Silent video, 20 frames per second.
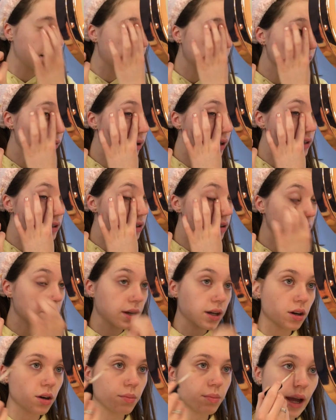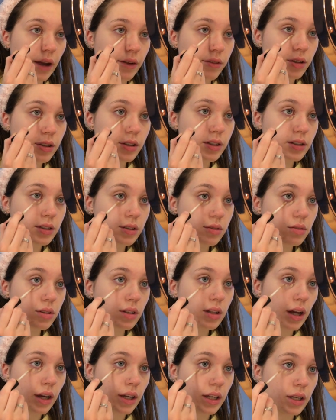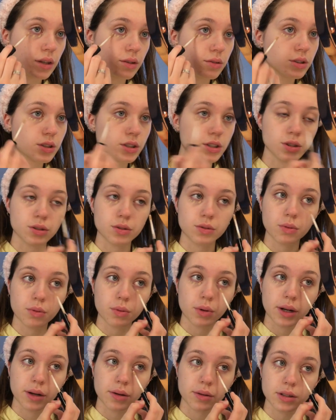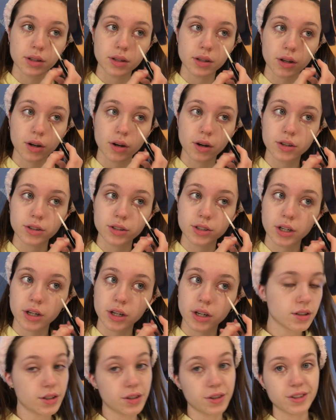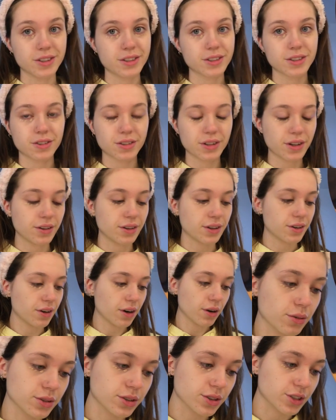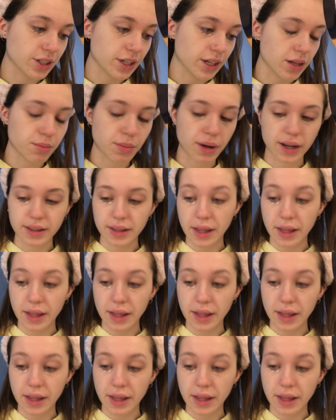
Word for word: never wear a ton of makeup ever to school. I used to when I was in third year, two years ago now. You know, I was such a kid back